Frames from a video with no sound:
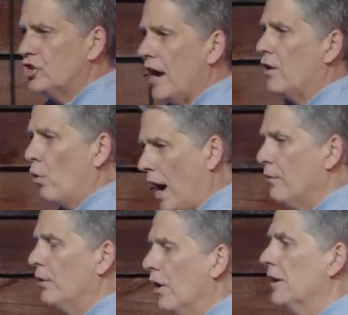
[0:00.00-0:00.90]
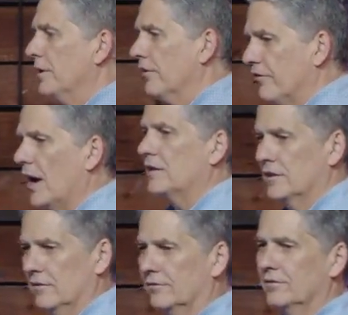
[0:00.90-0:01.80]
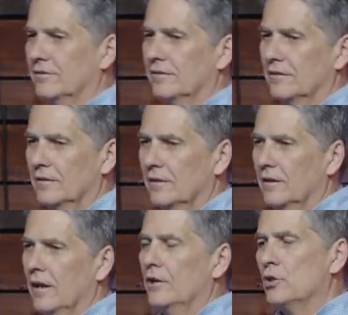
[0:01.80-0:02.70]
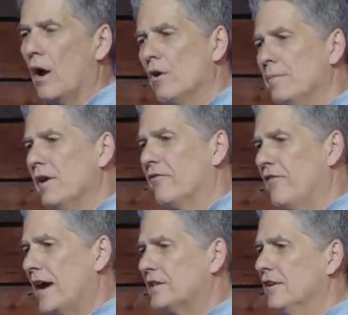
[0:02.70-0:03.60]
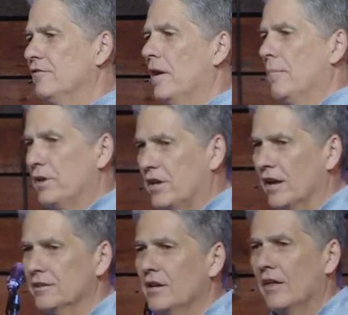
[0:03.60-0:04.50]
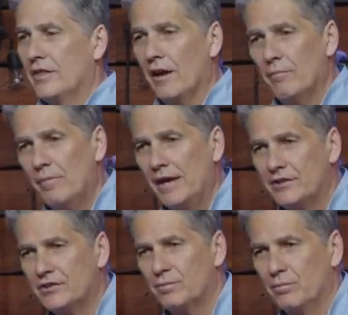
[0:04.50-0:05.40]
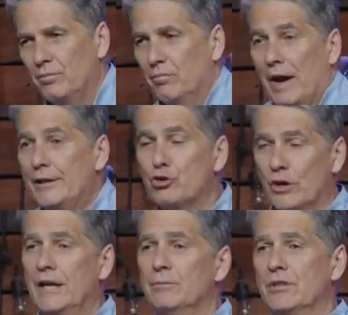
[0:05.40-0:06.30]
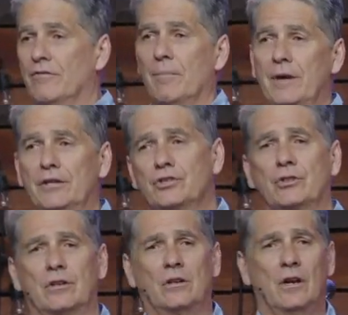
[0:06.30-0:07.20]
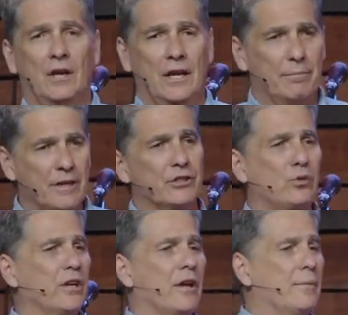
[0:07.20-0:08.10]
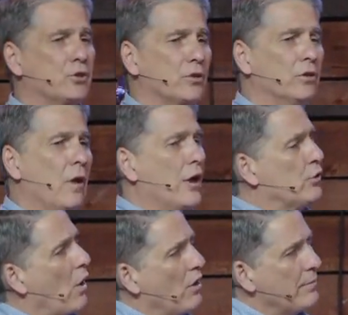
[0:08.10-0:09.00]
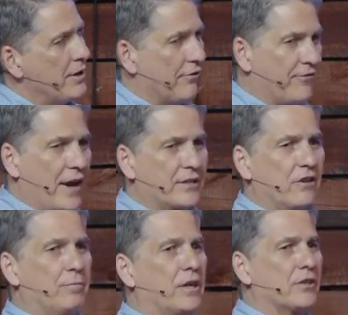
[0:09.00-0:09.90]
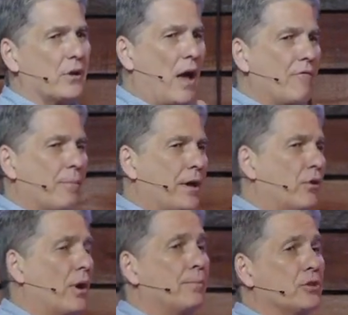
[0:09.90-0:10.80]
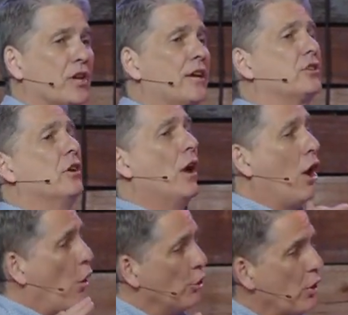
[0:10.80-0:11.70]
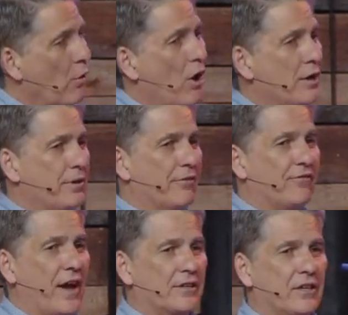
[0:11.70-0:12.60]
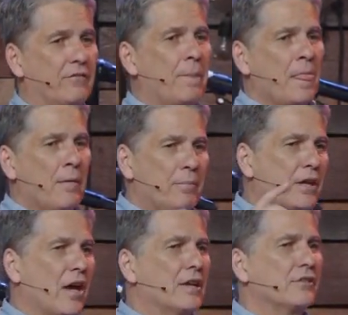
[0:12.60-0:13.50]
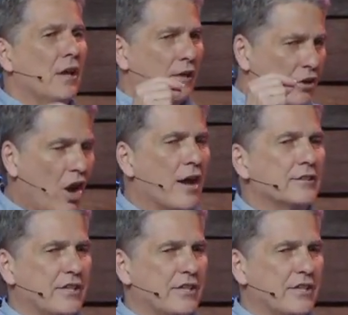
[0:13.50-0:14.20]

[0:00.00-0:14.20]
check why we want to be effective. Do I want to be effective because that makes my dreams of a minister and ministry come true? Do I want to be effective because I'll have a better reputation? Or do I want to be effective because God